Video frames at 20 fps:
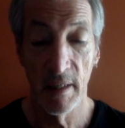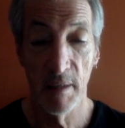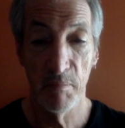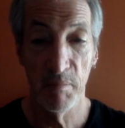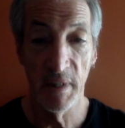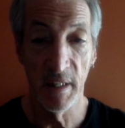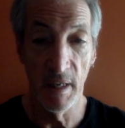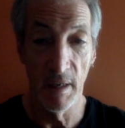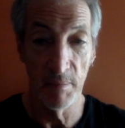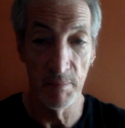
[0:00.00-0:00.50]

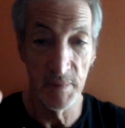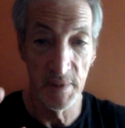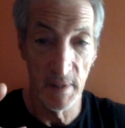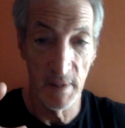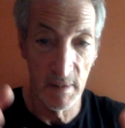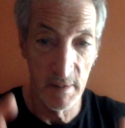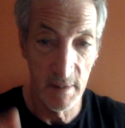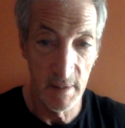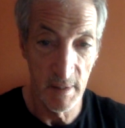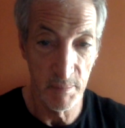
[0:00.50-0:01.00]
becomes
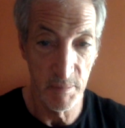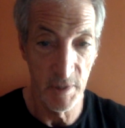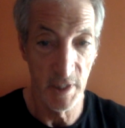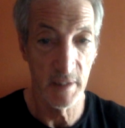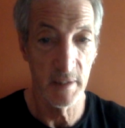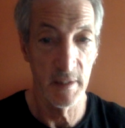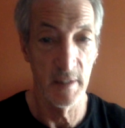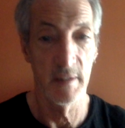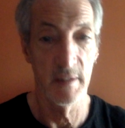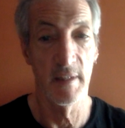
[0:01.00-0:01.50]

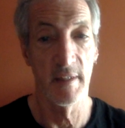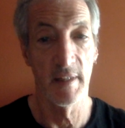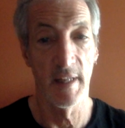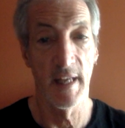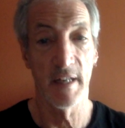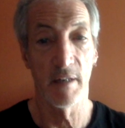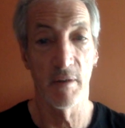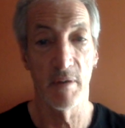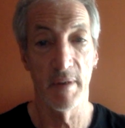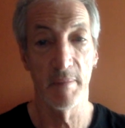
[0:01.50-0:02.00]
subject to
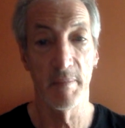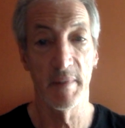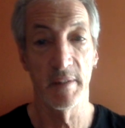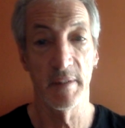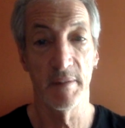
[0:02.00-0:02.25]
that agreement.